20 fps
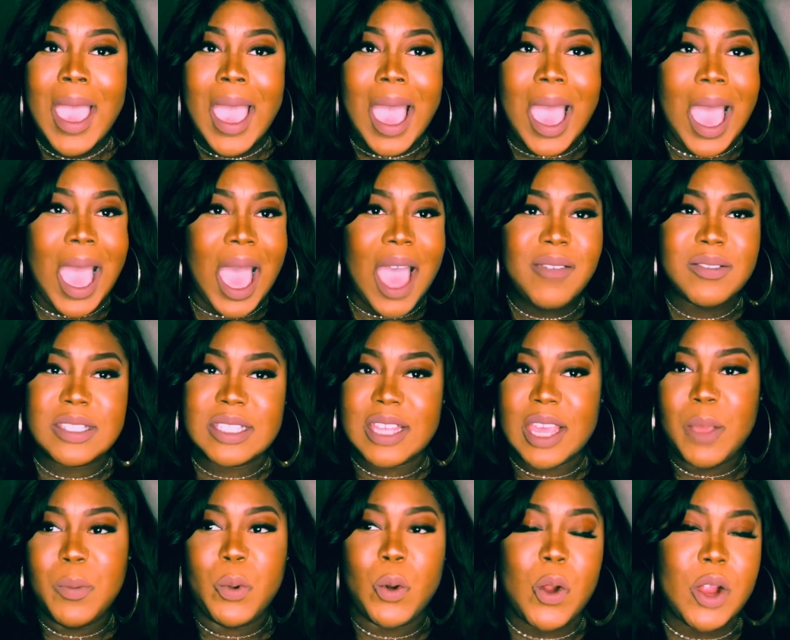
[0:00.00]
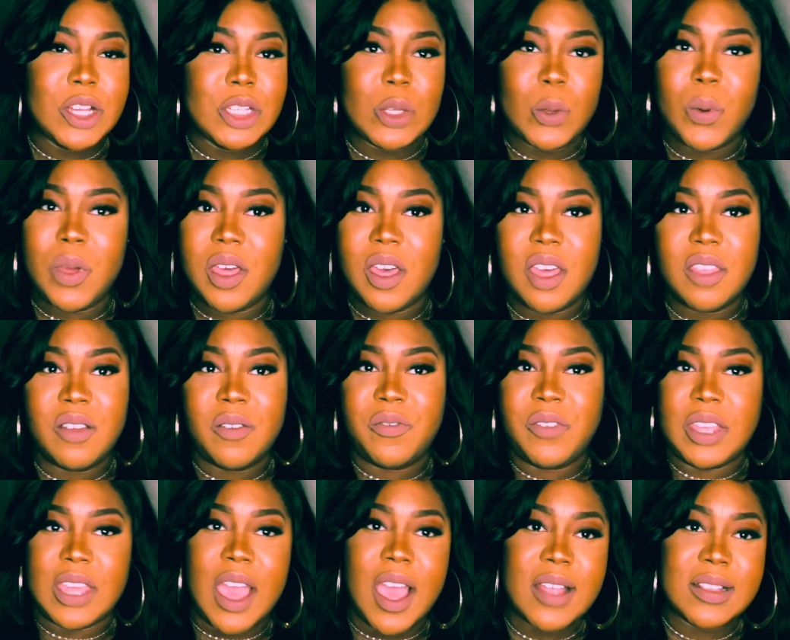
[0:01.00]
I've seen Porsha with other
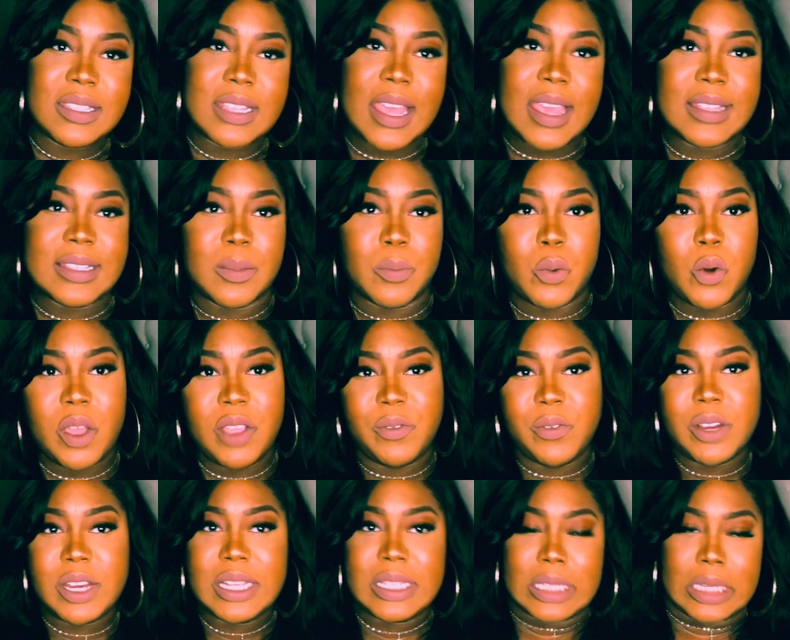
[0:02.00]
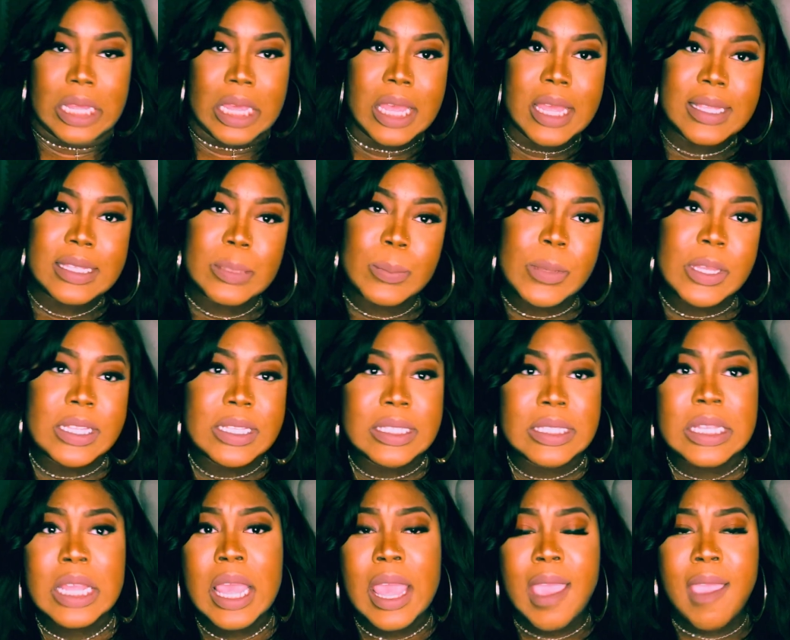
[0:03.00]
fiancés and boyfriends and
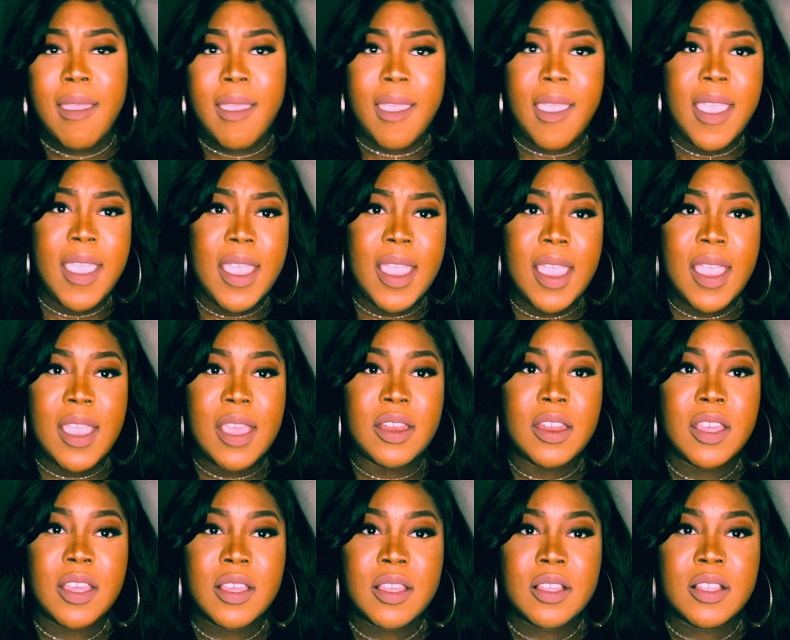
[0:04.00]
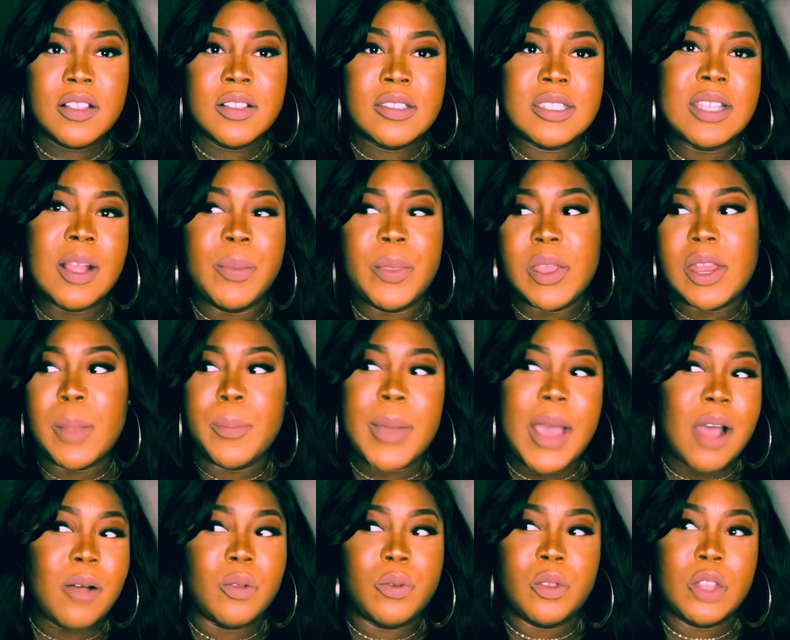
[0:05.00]
husbands. And something
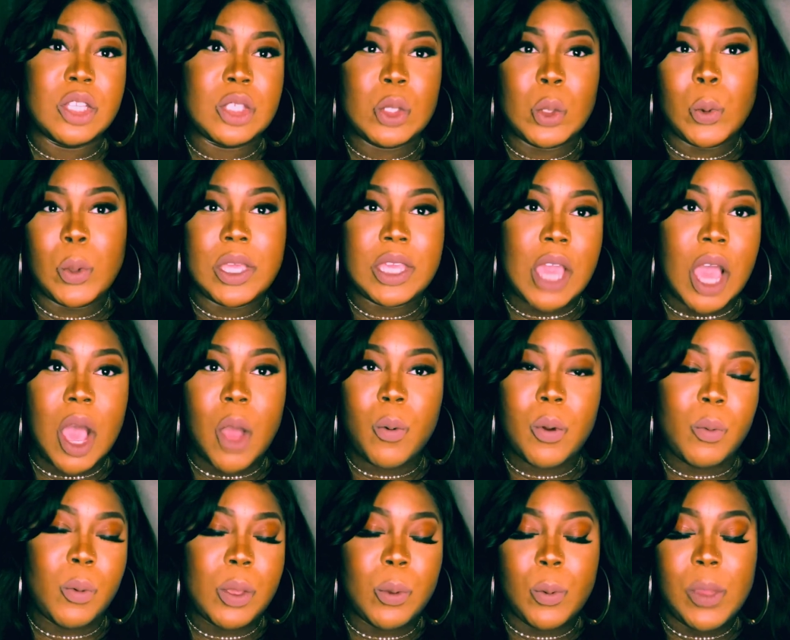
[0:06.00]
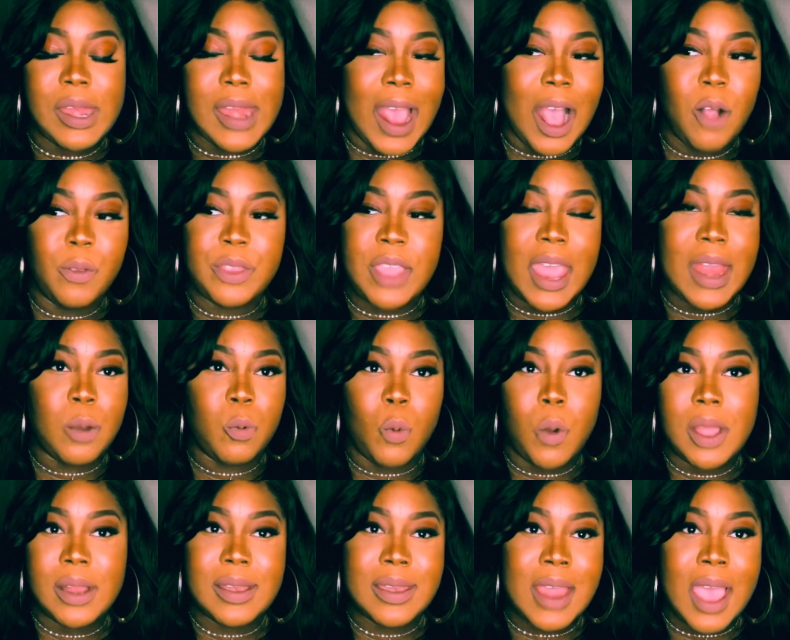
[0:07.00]
about the two of y'all when we went out that
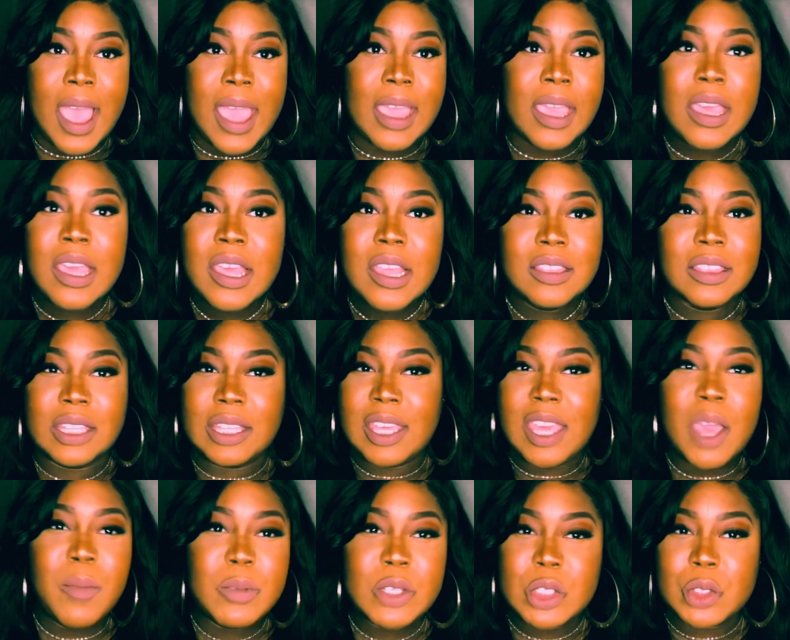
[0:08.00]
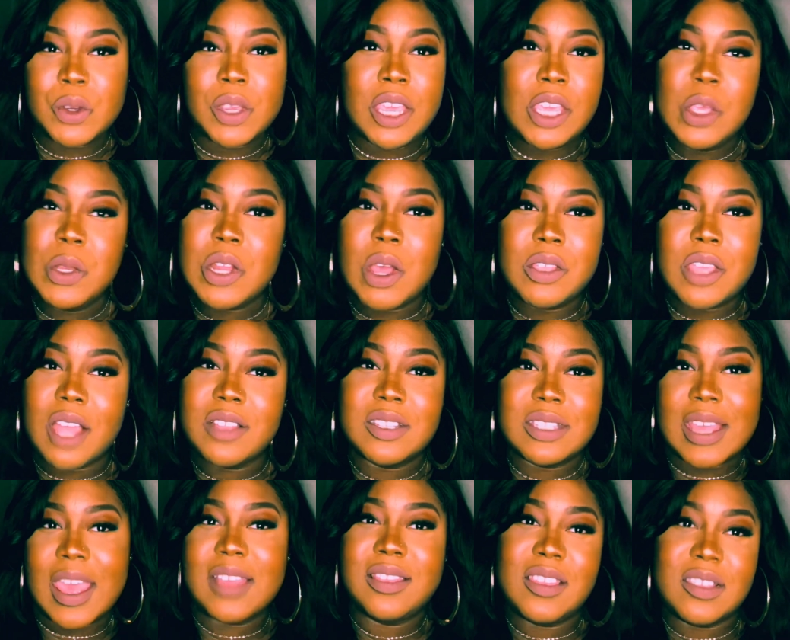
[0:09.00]
one night, the chemistry, y'all just
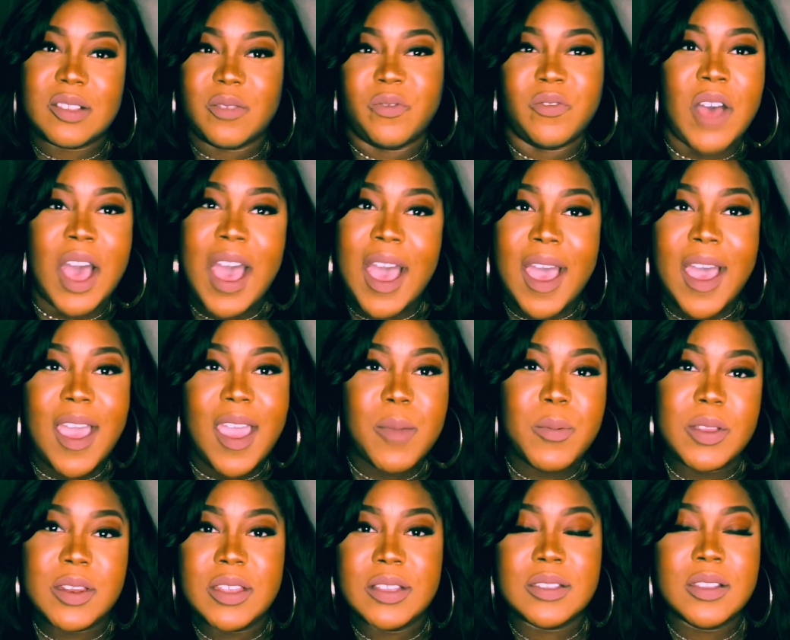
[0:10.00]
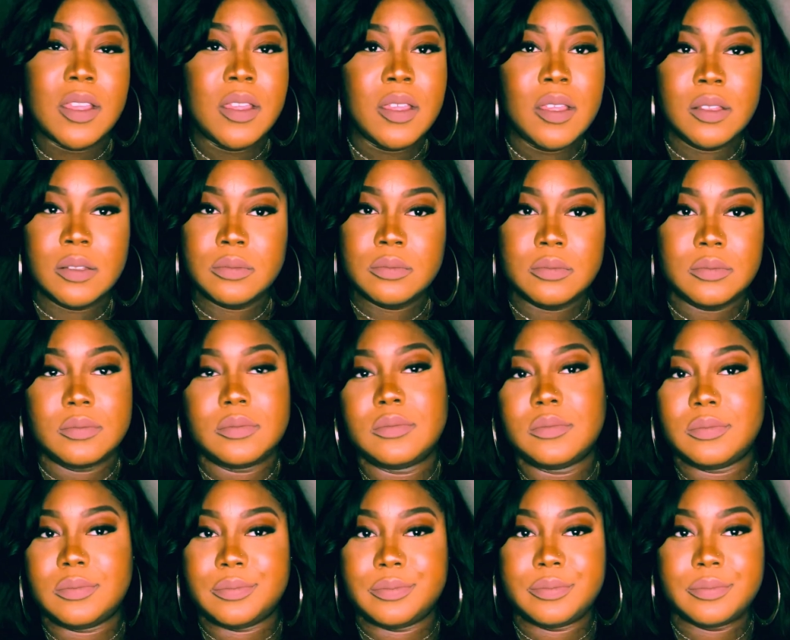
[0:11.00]
had this vibe and this.
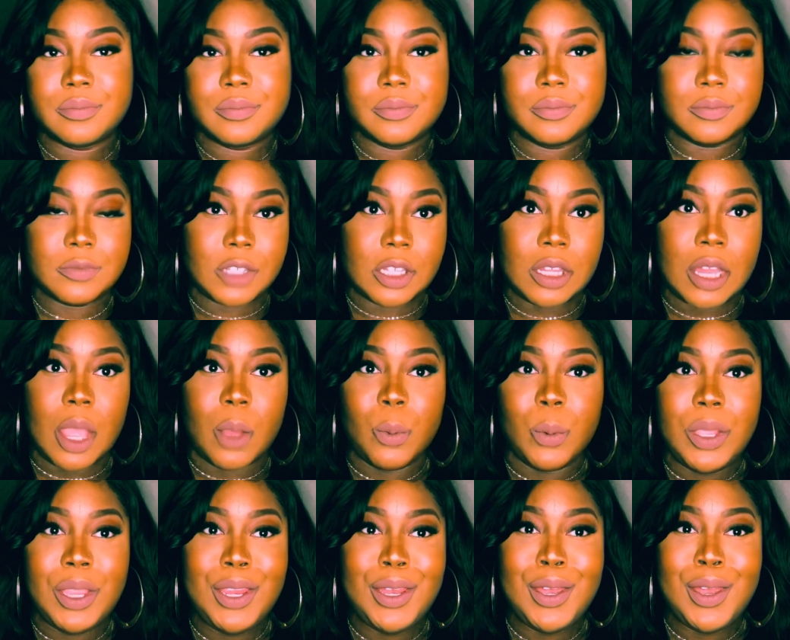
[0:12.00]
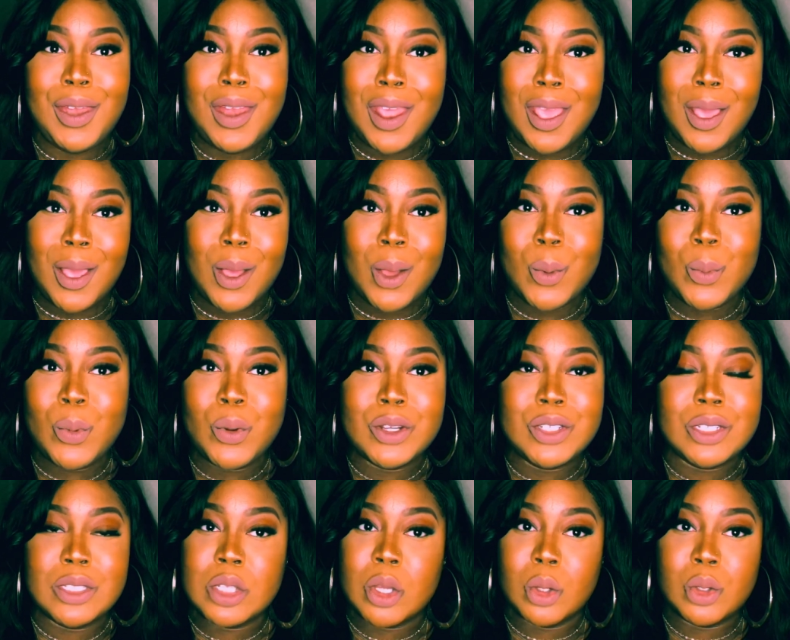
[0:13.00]
Now we know
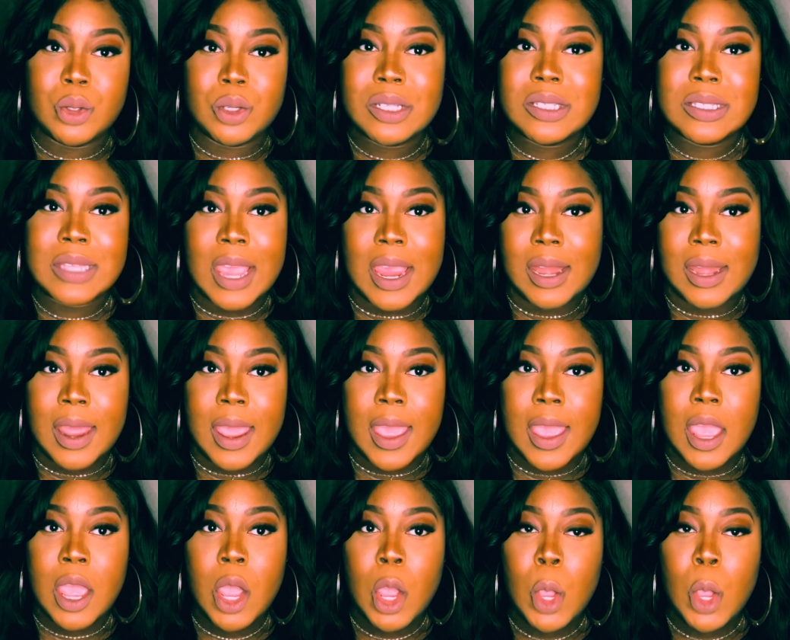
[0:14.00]
Porsha told you to say that.